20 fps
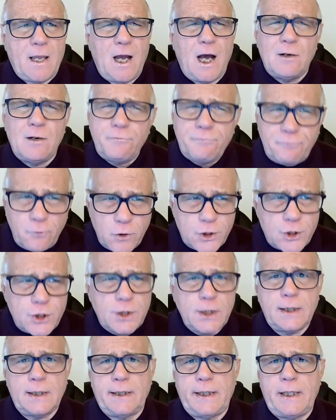
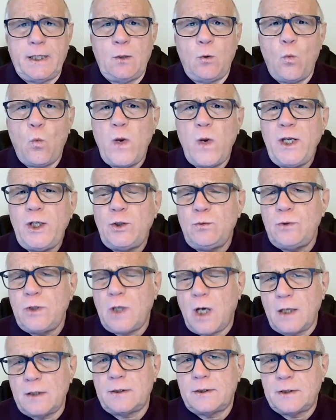Unfortunately, we do
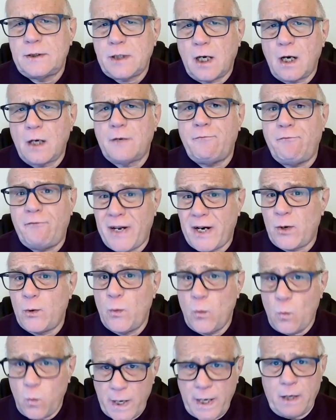not talk very
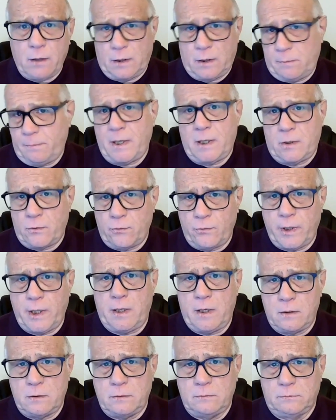well about our
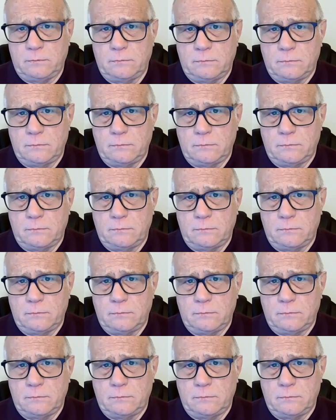ego.